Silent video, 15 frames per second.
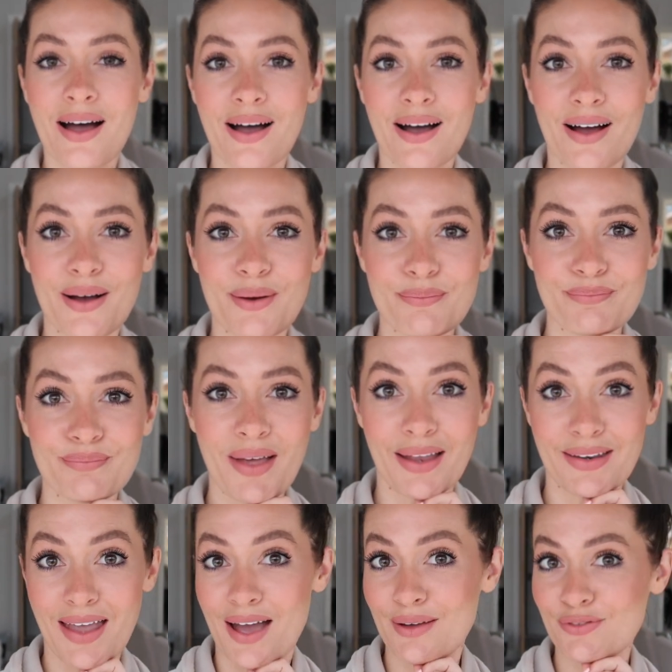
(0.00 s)
Um,
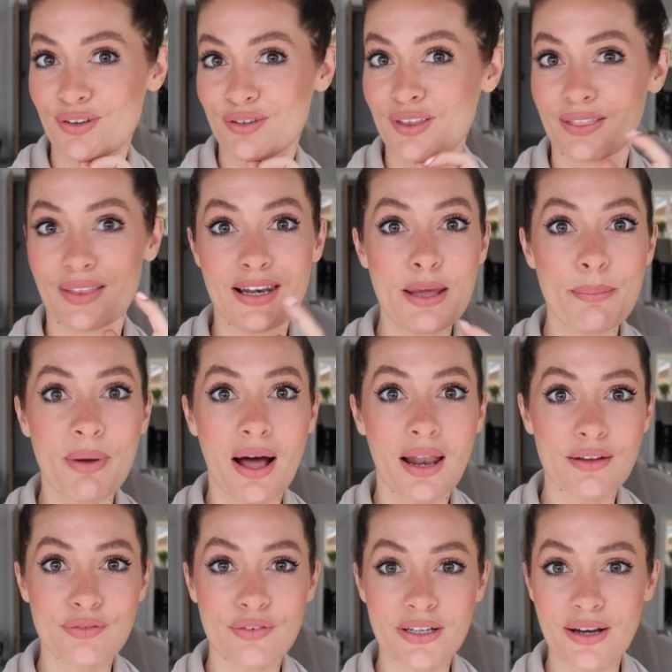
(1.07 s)
and yeah, just think the lip
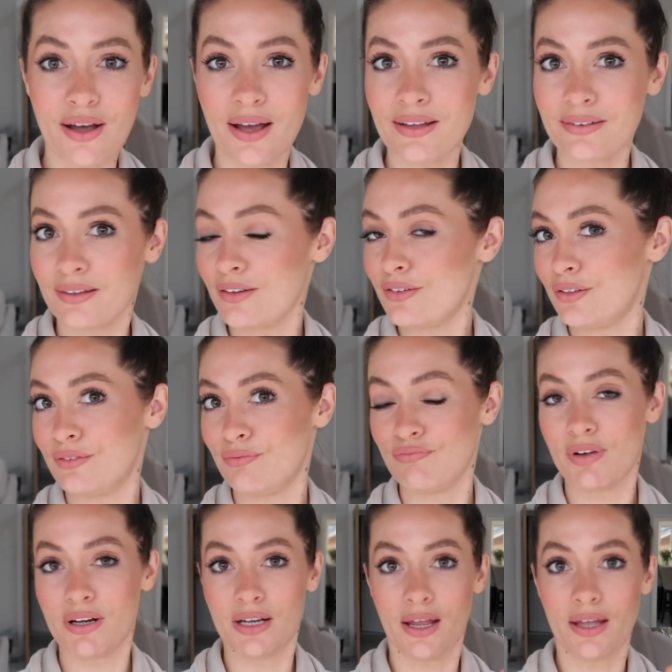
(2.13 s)
colour's really nice. I just
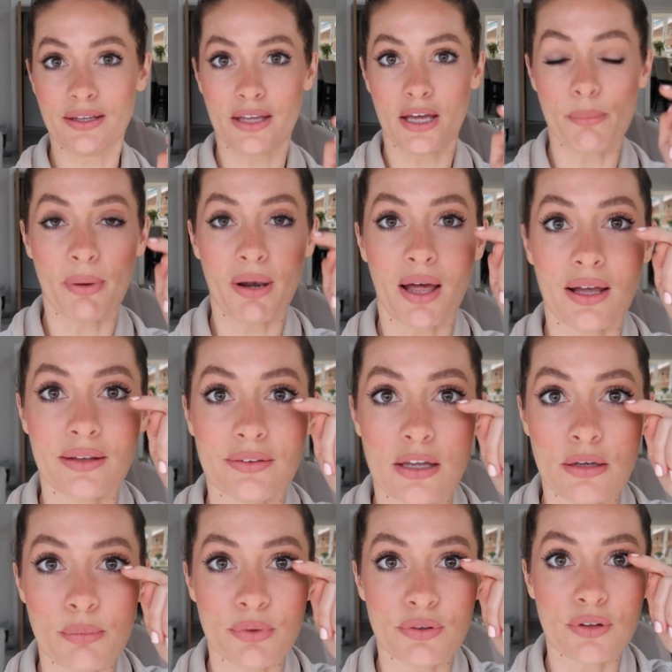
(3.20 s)
really like it. But like I
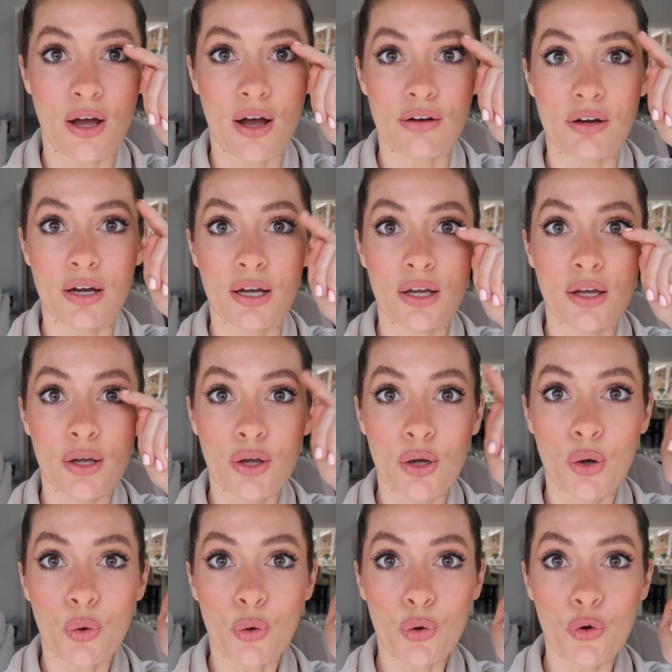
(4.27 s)
said, the mascara
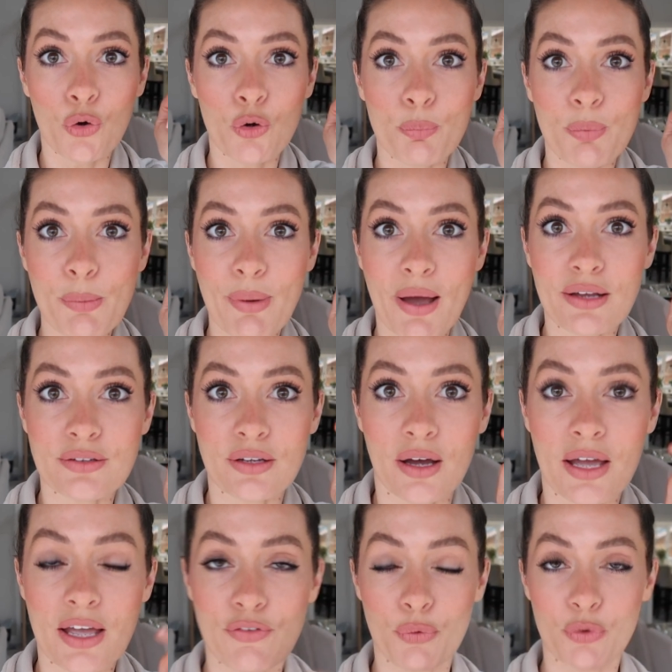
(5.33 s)
could be
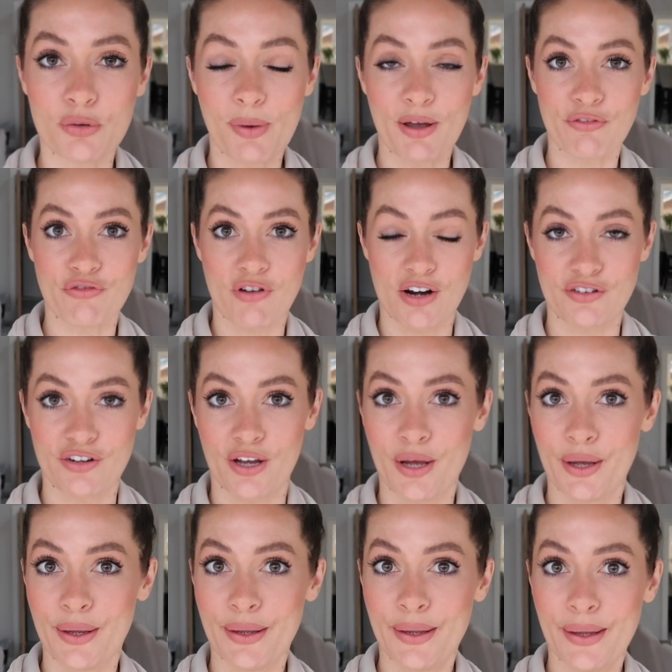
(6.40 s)
better if it was a bit
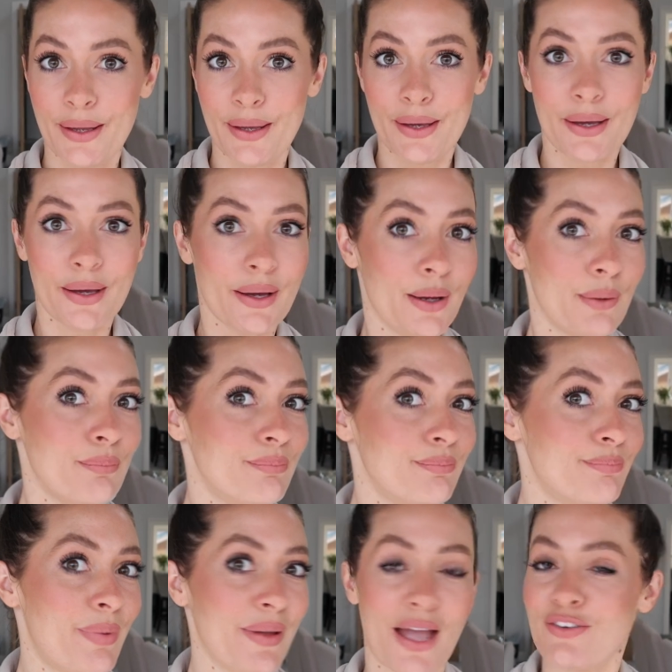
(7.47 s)
fresher. Um,
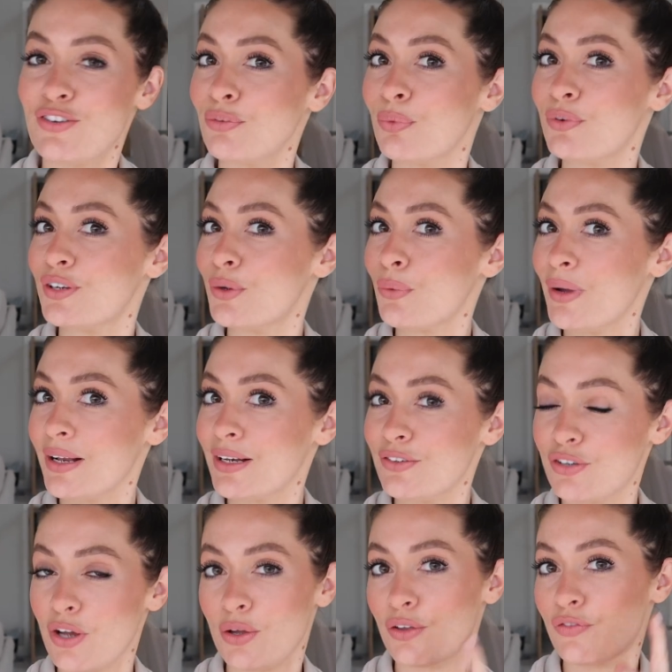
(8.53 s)
but yeah, just wanted to quickly
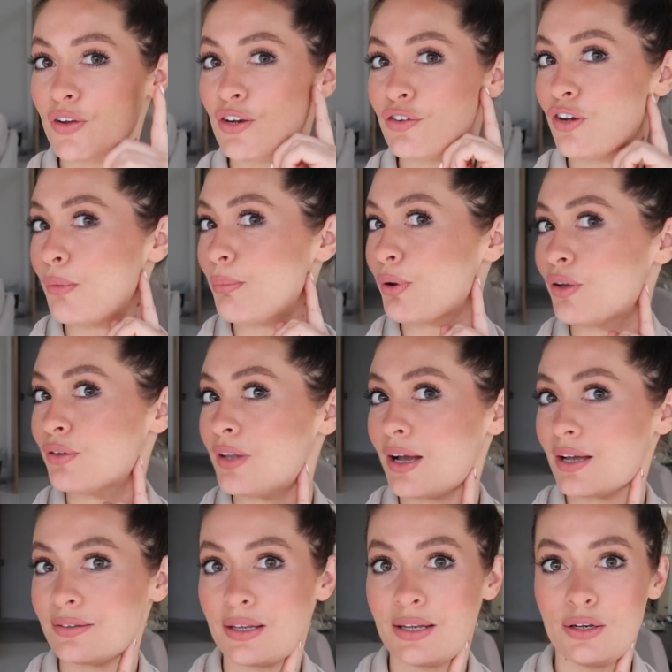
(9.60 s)
show you the finished look because
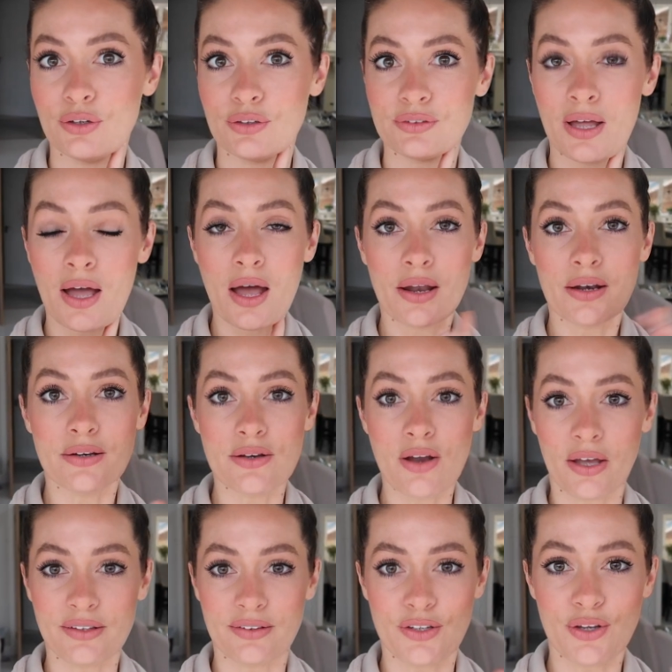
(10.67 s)
like I said, it looks
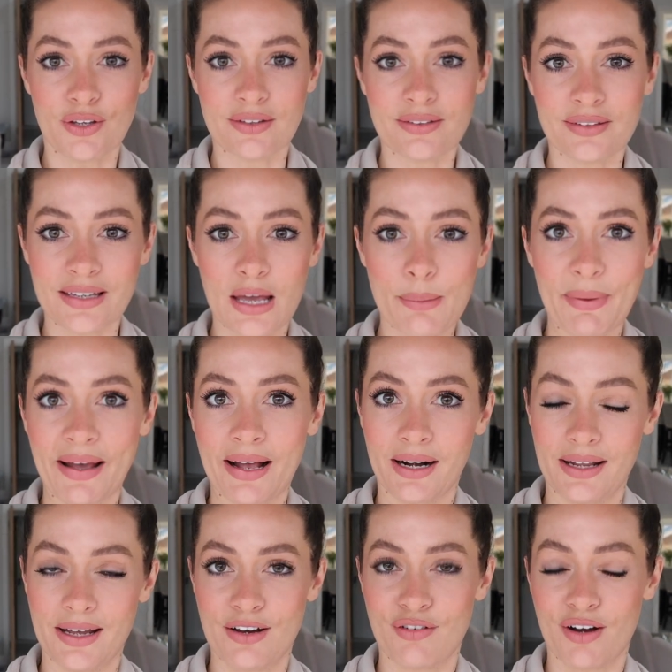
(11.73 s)
nicer. You can see it a bit
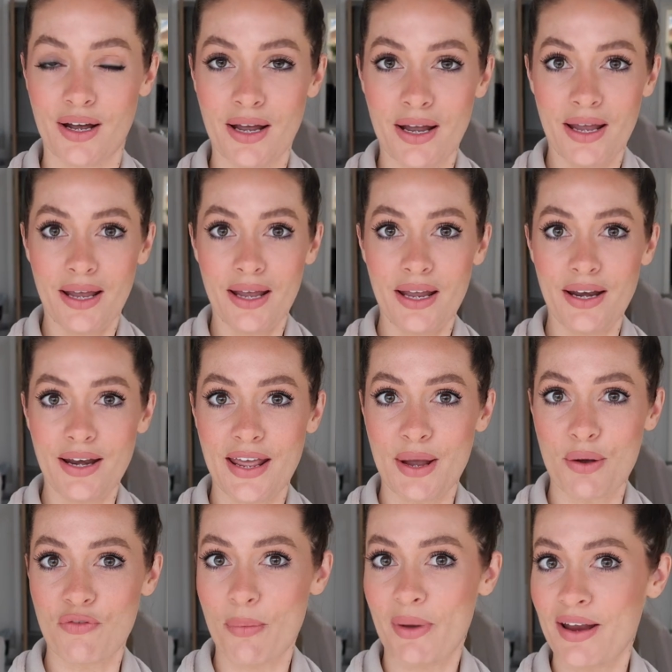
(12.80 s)
clearer in
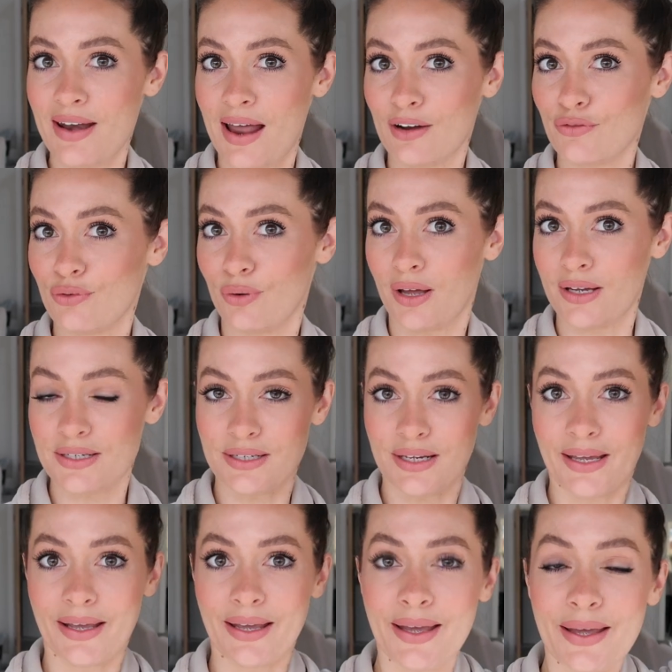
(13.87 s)
here with a bit of natural
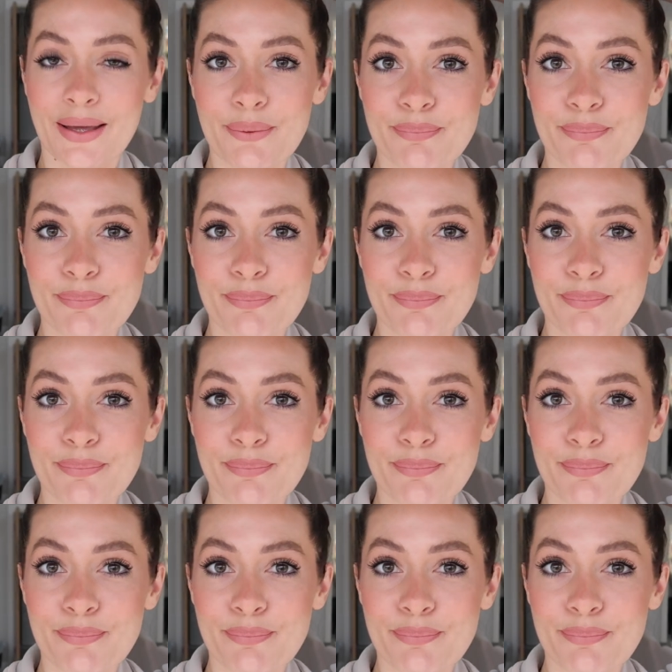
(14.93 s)
lighting.